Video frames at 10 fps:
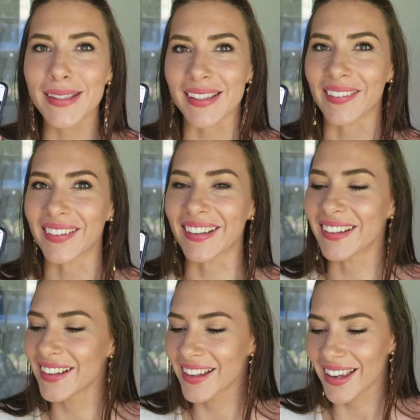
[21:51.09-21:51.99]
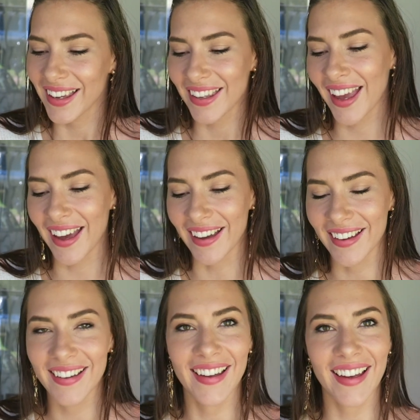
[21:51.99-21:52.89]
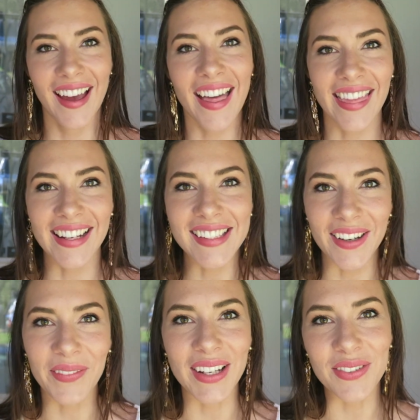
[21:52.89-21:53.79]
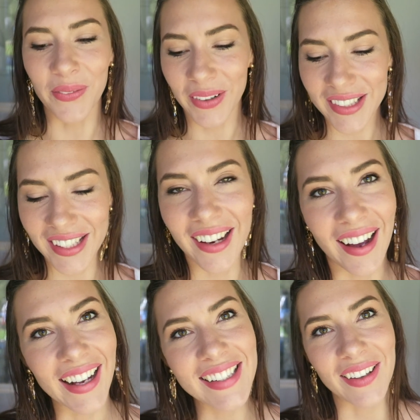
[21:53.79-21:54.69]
So yeah, thanks so much for watching, guys.